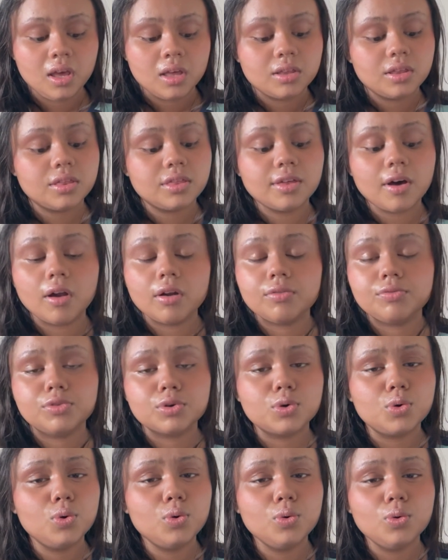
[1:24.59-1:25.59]
The thought of
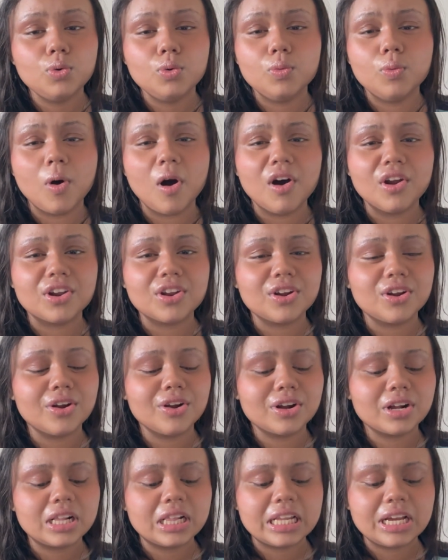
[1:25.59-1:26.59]
the cool
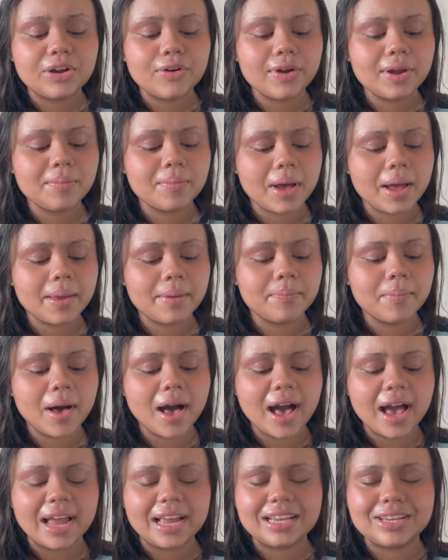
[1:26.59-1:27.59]
water clearing my
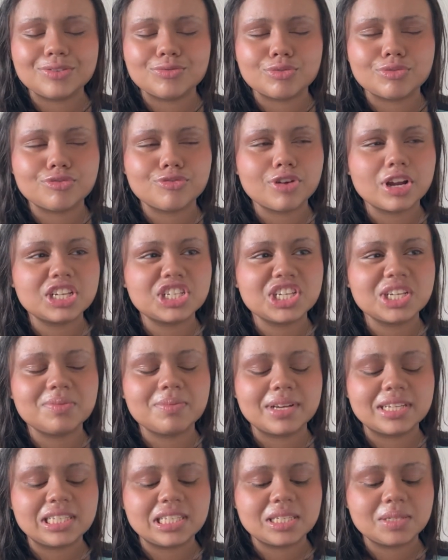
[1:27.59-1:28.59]
mind and refreshing
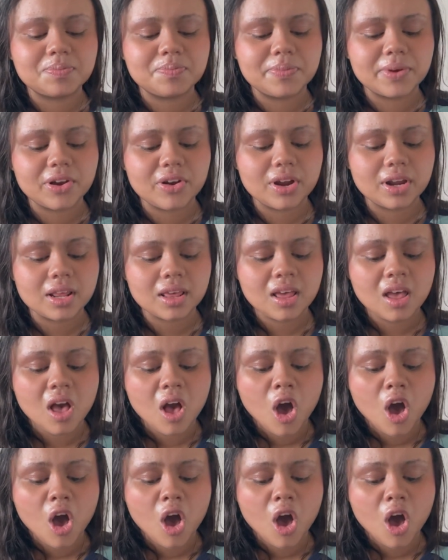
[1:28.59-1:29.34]
my spirit